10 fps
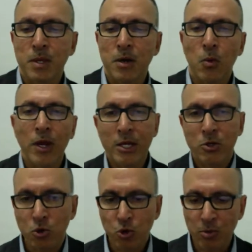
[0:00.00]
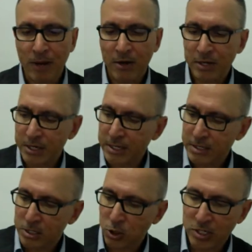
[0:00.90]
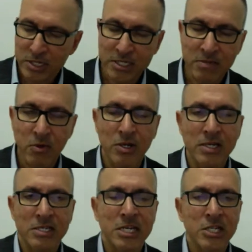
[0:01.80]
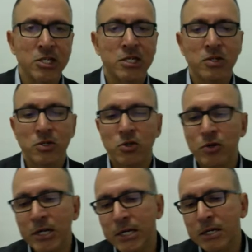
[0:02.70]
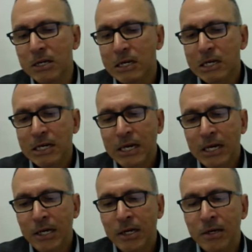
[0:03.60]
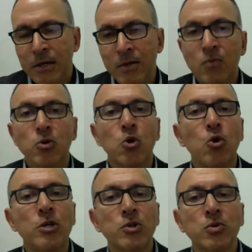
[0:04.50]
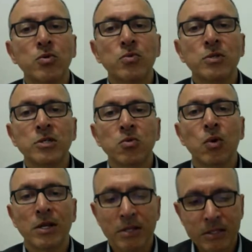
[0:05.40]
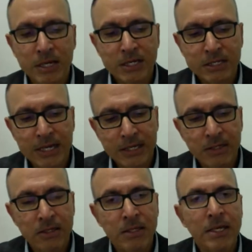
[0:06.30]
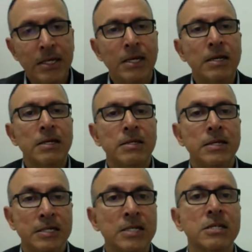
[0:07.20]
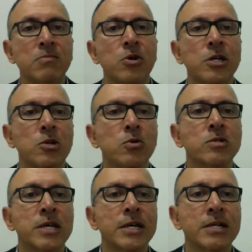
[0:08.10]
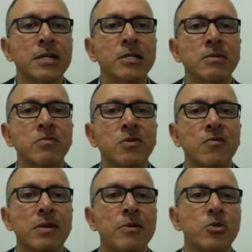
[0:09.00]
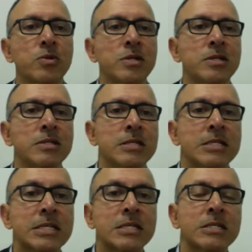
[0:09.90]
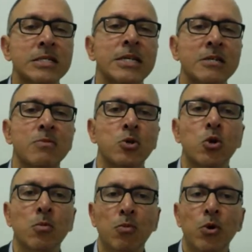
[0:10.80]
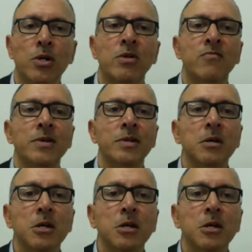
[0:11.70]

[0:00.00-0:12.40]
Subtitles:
way to go about it is your assessing body is Engineers Australia, and then we'll go into just what are the things that the assessing body looks at in terms of coming to the skills assessment component of it.